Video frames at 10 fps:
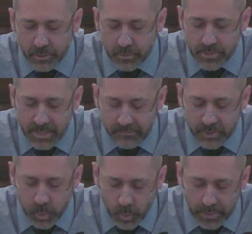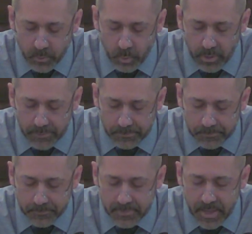7:21,
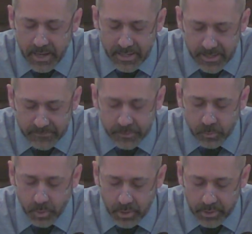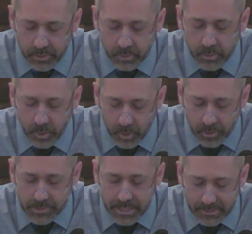not everyone who
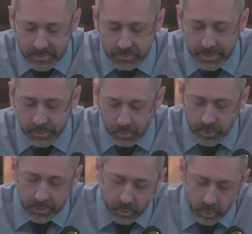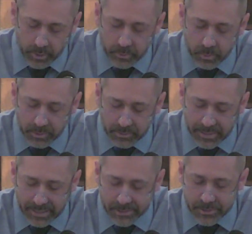calls out to me, Lord, Lord, will
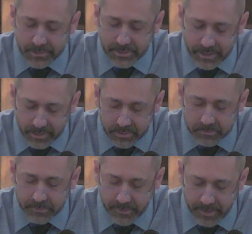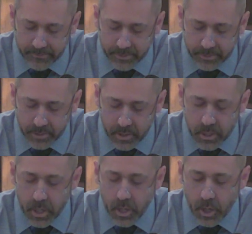enter the kingdom of heaven.
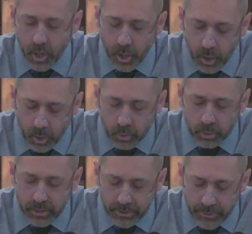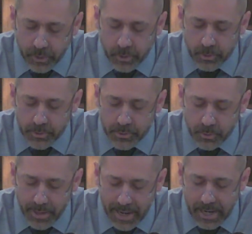Only those who
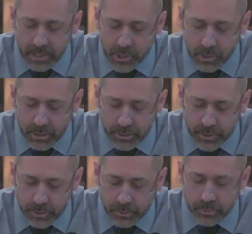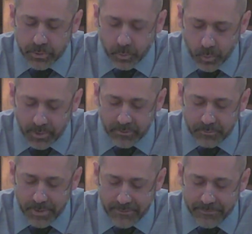actually do the will of
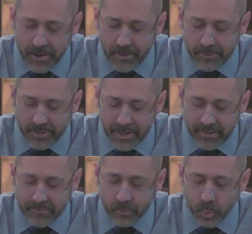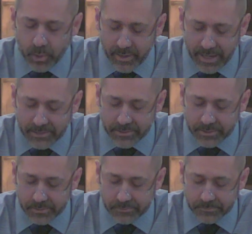my Father in heaven will enter.
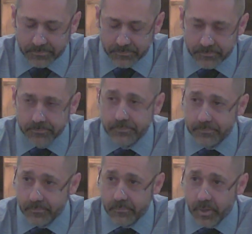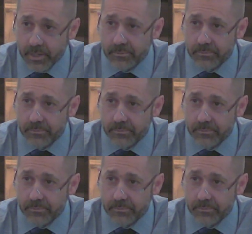Right?